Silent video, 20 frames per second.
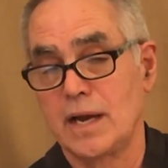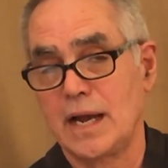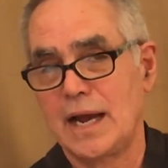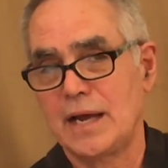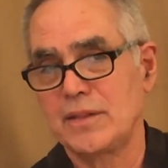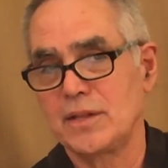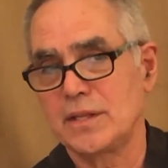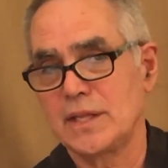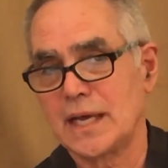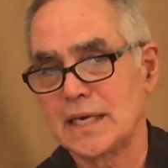
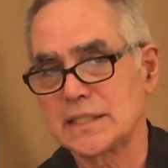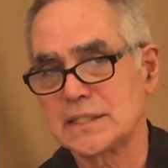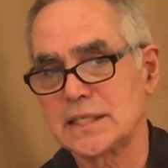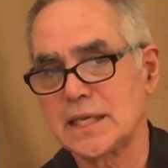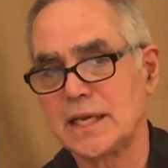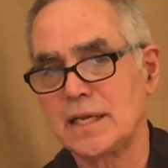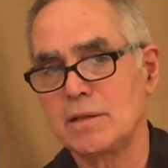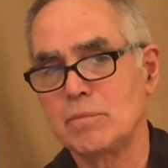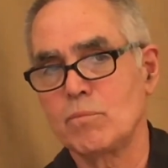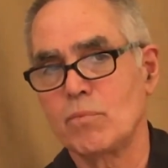and the next
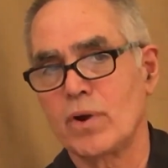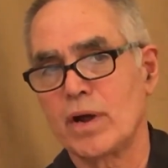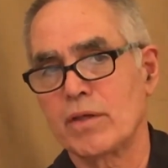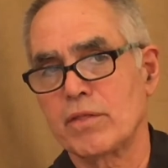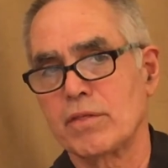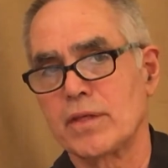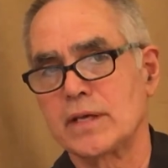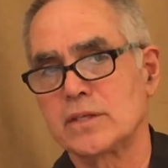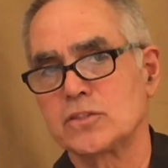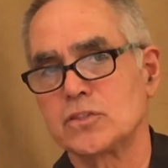
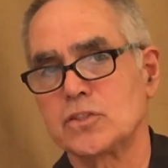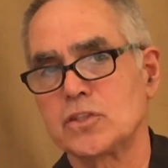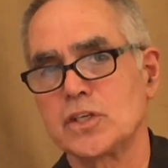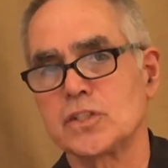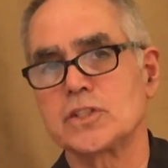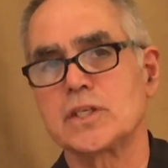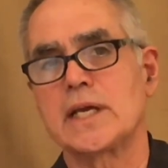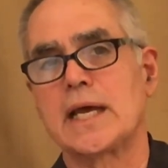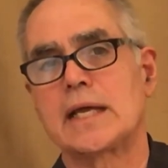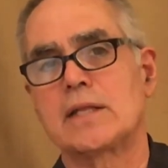in-breath has
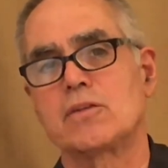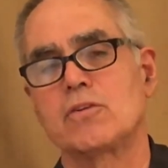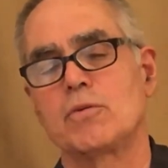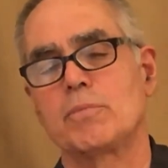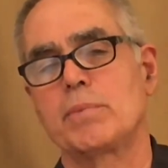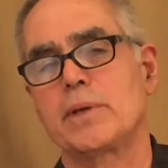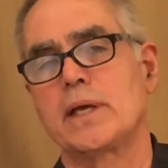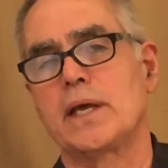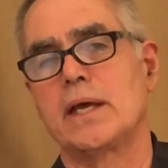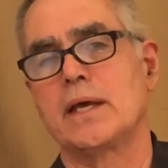just yet to
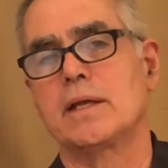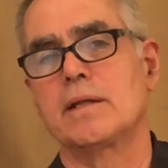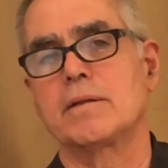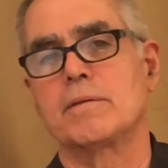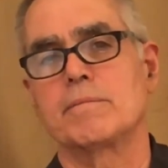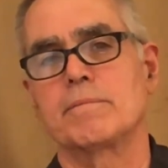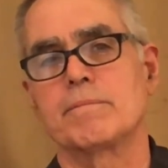begin.